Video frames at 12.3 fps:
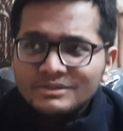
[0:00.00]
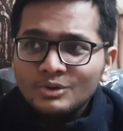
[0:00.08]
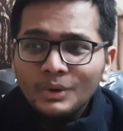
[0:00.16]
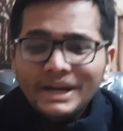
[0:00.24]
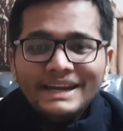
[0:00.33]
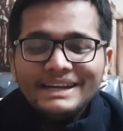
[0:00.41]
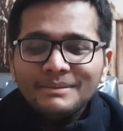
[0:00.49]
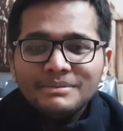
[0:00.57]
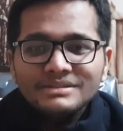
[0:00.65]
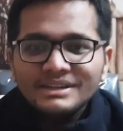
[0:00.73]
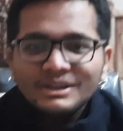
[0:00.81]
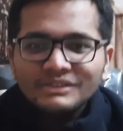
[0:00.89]
So
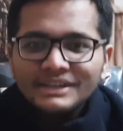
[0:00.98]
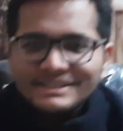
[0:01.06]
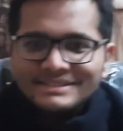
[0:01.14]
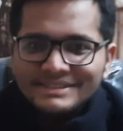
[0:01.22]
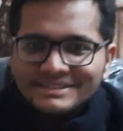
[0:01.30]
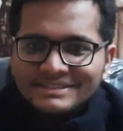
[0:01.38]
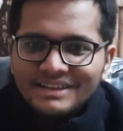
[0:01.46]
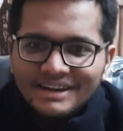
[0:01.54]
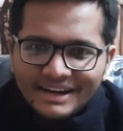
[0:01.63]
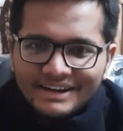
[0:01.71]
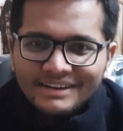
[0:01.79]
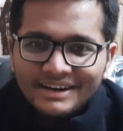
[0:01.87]
80% of the test cases are
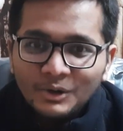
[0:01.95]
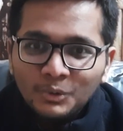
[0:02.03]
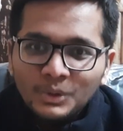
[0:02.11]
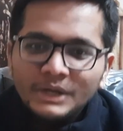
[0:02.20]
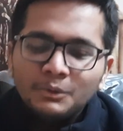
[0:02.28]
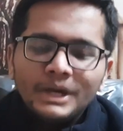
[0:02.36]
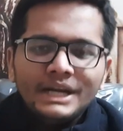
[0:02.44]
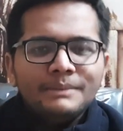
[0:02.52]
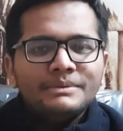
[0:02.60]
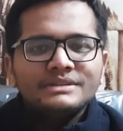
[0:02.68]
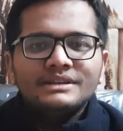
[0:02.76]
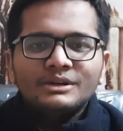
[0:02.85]
hidden and only
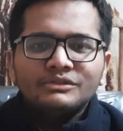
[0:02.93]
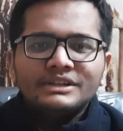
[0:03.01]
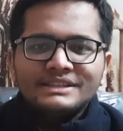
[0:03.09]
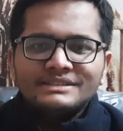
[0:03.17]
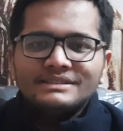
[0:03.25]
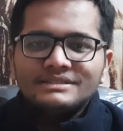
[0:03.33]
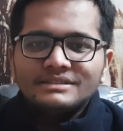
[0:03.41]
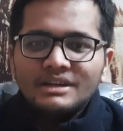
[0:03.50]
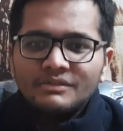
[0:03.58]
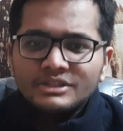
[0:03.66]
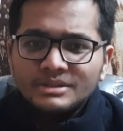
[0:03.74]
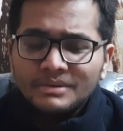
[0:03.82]
20% of the test cases are
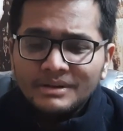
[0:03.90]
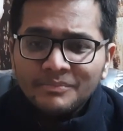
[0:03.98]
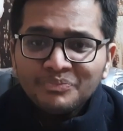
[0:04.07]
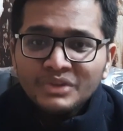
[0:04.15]
visible.